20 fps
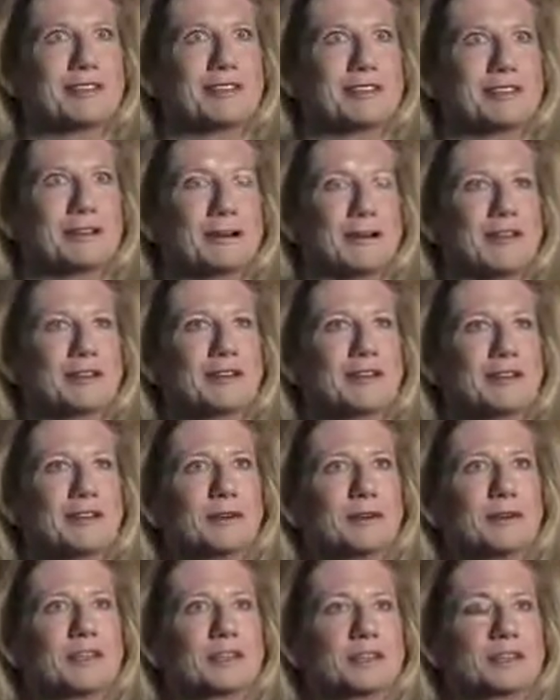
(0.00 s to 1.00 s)
if you will, of
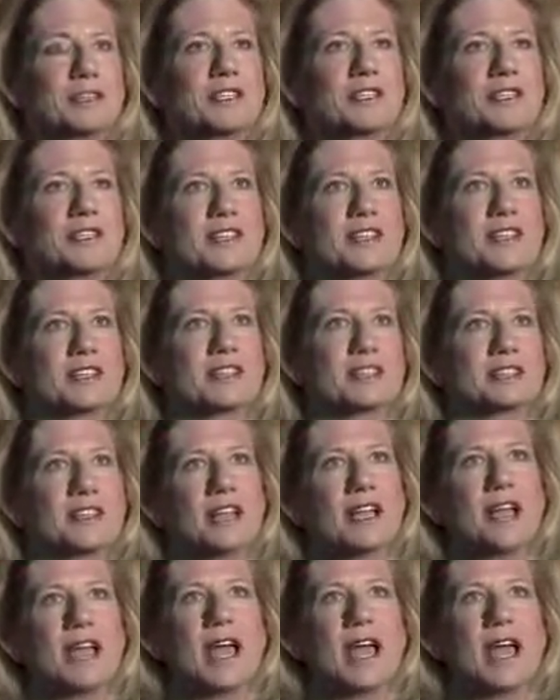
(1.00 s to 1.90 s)
your electricity sector.